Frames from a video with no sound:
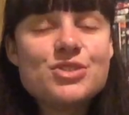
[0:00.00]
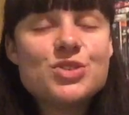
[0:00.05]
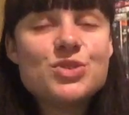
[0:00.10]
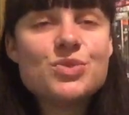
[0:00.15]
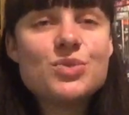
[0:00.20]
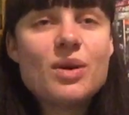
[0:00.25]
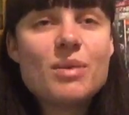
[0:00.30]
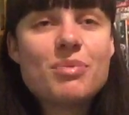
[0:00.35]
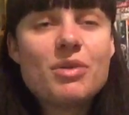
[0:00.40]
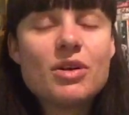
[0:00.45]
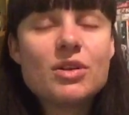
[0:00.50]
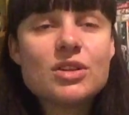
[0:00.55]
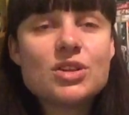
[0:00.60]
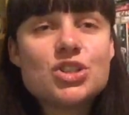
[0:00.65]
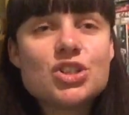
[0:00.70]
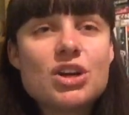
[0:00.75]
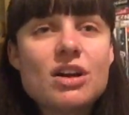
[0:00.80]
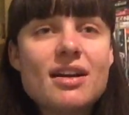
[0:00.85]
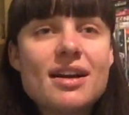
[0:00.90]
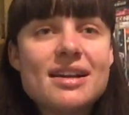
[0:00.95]
to
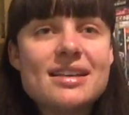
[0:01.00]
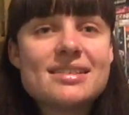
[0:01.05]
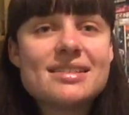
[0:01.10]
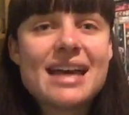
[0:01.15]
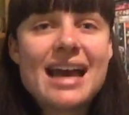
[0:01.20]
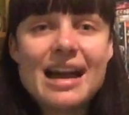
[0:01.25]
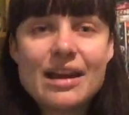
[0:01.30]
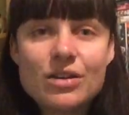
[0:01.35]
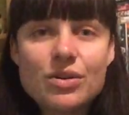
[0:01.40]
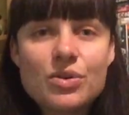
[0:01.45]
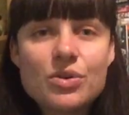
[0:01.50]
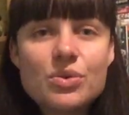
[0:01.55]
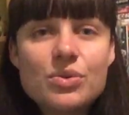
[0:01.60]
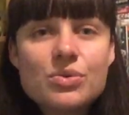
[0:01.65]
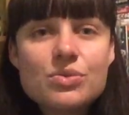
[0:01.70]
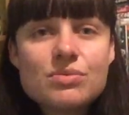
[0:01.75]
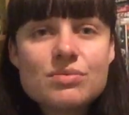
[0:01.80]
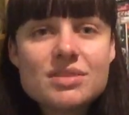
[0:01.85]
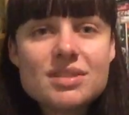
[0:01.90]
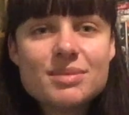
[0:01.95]
apologize at
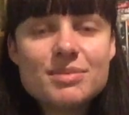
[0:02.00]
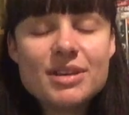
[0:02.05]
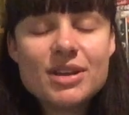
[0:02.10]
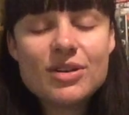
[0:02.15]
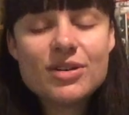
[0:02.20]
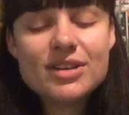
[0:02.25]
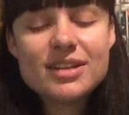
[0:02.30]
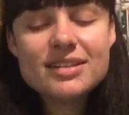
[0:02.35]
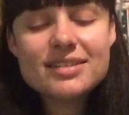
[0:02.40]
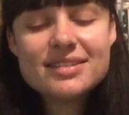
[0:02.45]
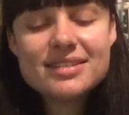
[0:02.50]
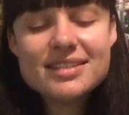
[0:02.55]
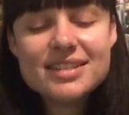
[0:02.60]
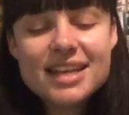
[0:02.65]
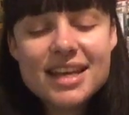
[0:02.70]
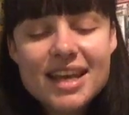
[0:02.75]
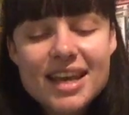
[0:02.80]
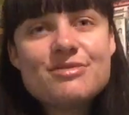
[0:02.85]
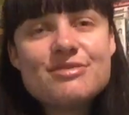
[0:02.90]
all, to be honest.